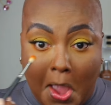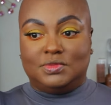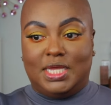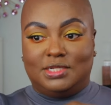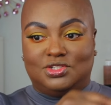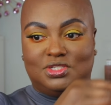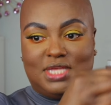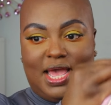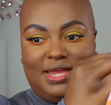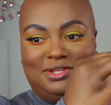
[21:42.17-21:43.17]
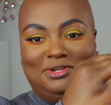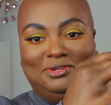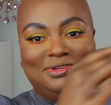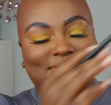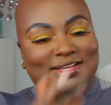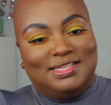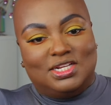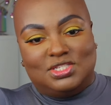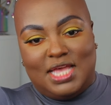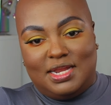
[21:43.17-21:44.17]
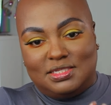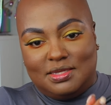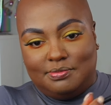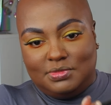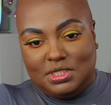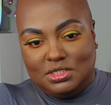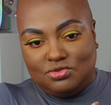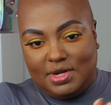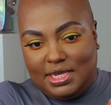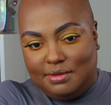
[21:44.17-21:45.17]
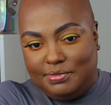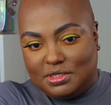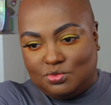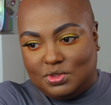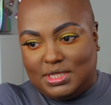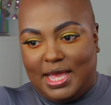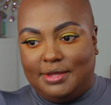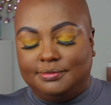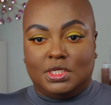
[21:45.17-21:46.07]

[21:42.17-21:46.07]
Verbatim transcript: That just added something. This right here mixed with that,